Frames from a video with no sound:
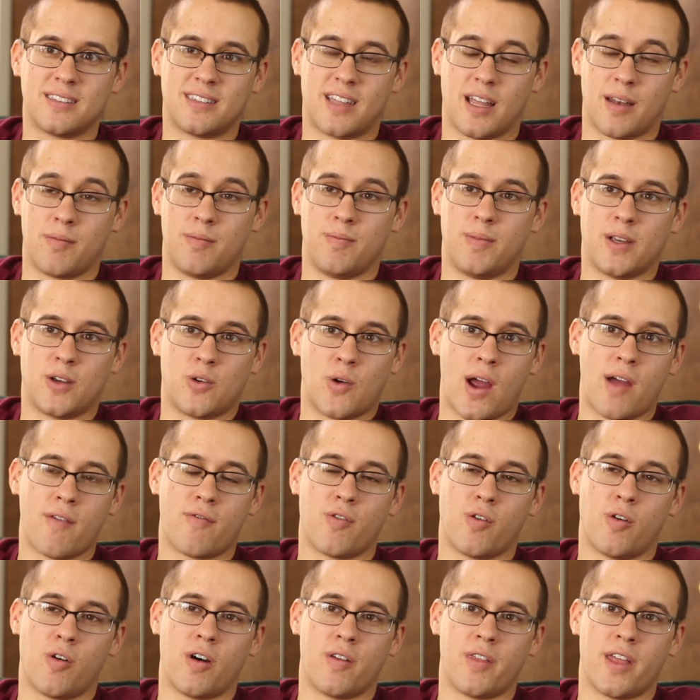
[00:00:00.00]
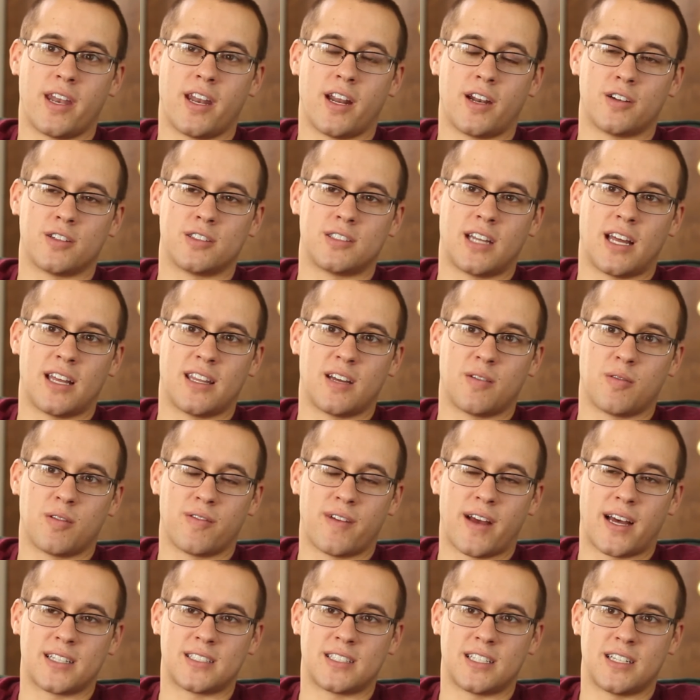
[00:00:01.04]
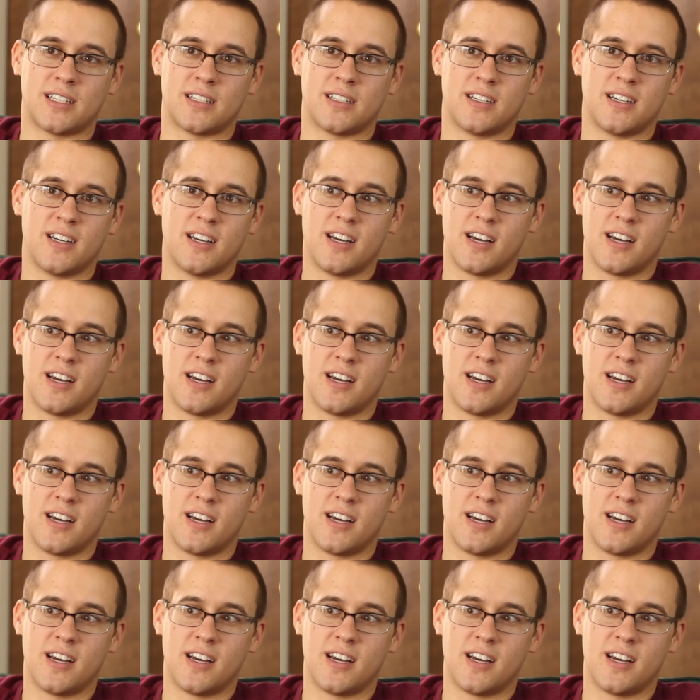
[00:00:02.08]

they'd be grateful and they'd understand that we're fasting.